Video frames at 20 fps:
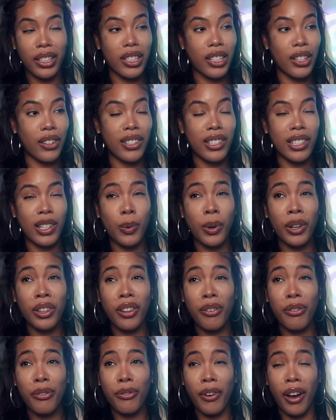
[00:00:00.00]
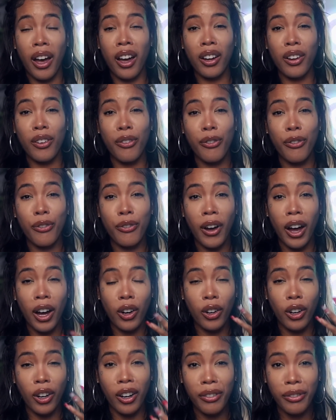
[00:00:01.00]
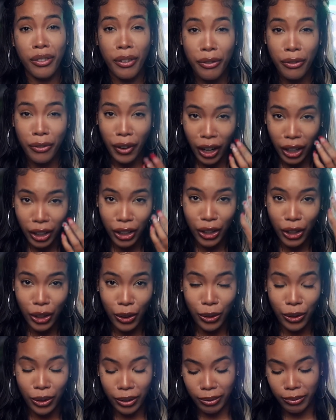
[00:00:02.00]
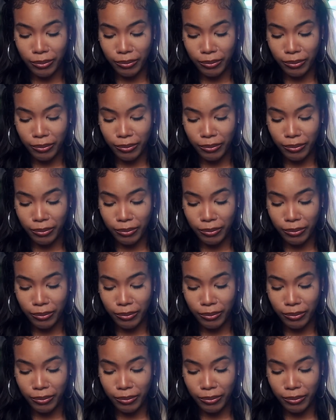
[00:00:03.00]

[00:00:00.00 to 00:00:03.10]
Seriously, what the fuck? Fuck off, fuck you.